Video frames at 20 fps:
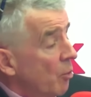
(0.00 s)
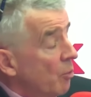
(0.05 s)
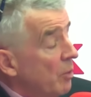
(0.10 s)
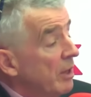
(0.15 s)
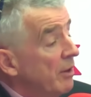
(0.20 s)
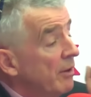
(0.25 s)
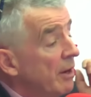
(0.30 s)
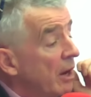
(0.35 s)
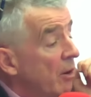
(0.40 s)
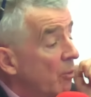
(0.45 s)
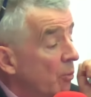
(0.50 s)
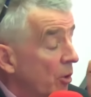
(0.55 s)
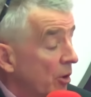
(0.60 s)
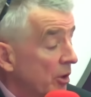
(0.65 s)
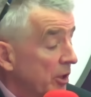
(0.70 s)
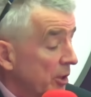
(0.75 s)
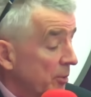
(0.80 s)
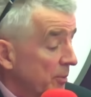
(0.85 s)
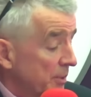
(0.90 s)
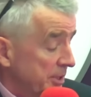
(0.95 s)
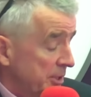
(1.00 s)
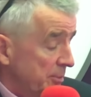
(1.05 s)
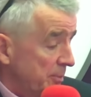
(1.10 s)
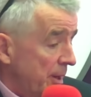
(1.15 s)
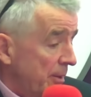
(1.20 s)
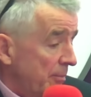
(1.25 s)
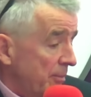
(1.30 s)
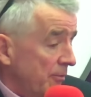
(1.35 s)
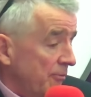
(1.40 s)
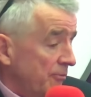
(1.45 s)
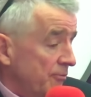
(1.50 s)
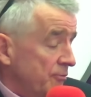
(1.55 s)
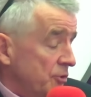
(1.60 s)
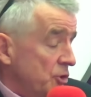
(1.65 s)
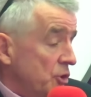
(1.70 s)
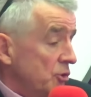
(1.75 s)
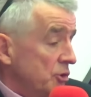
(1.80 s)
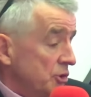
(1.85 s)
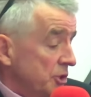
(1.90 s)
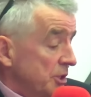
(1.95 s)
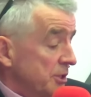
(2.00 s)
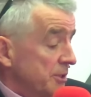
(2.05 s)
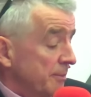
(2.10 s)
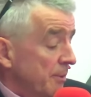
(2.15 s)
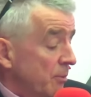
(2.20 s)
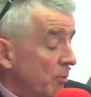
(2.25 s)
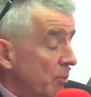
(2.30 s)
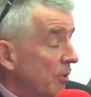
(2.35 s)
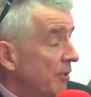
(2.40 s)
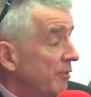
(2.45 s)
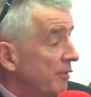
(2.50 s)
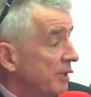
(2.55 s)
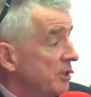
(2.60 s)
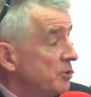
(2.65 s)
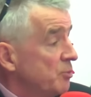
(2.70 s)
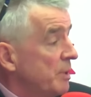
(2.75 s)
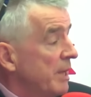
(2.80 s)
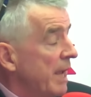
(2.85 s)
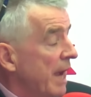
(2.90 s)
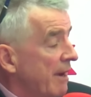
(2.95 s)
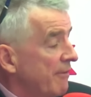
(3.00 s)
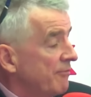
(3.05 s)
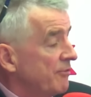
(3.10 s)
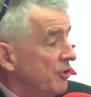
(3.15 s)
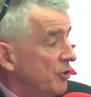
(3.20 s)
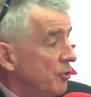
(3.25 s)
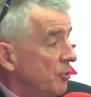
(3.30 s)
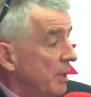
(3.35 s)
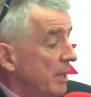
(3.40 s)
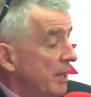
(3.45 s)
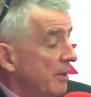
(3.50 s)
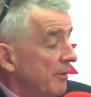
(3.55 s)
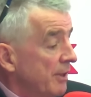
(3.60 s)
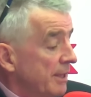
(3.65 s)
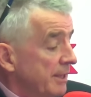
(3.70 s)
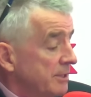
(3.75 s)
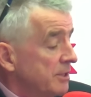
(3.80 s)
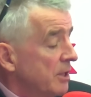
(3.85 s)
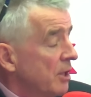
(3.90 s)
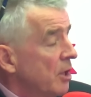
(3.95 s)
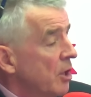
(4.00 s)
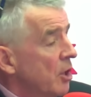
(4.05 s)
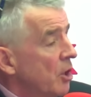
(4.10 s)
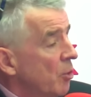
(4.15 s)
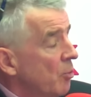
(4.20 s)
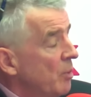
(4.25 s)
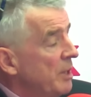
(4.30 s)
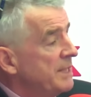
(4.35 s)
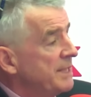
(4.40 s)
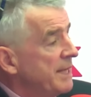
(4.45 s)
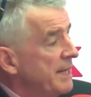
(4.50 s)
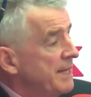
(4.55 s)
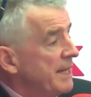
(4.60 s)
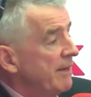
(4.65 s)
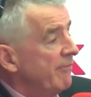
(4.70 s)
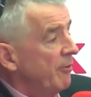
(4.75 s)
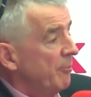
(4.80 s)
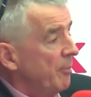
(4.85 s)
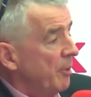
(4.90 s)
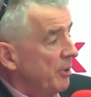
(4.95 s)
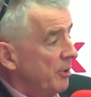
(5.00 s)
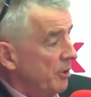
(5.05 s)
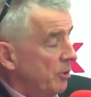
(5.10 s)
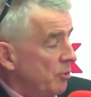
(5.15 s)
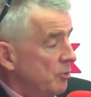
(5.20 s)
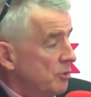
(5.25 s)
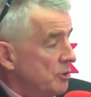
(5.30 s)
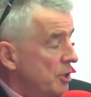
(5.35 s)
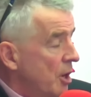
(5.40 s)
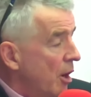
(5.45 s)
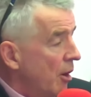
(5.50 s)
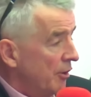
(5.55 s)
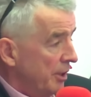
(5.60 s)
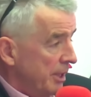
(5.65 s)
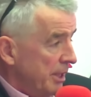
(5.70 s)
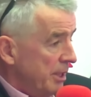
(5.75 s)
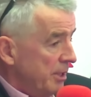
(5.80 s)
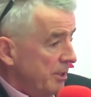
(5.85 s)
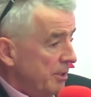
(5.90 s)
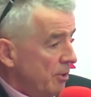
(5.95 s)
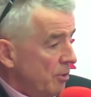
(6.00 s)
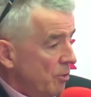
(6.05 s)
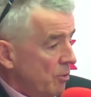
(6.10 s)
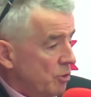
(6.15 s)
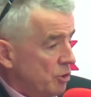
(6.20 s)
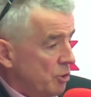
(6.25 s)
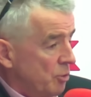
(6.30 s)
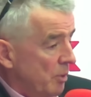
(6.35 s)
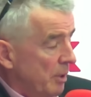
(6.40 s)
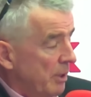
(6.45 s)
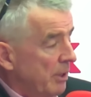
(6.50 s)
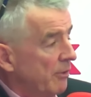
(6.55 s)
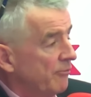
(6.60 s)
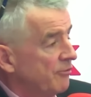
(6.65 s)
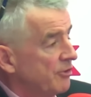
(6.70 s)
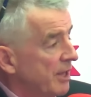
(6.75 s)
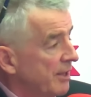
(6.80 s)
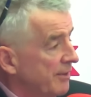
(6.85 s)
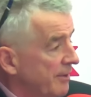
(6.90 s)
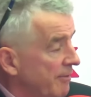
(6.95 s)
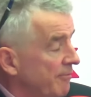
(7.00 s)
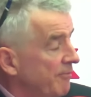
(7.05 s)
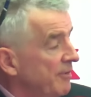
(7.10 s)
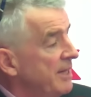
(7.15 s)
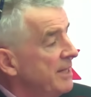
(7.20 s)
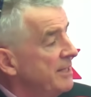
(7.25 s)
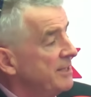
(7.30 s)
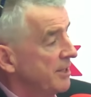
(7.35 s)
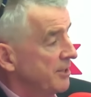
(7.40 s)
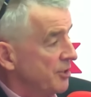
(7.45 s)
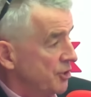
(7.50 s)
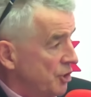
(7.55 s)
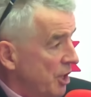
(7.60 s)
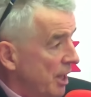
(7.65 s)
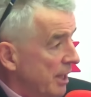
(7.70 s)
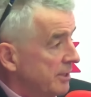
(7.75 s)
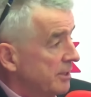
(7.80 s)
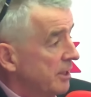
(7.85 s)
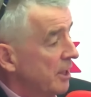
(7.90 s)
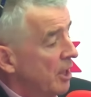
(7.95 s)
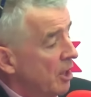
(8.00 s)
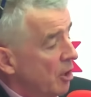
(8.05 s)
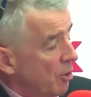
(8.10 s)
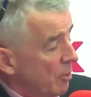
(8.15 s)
We're now working with the Department of Justice. I mean, one of the things we have to do here is we send everybody who's non-E U to, you have to get their visas checked.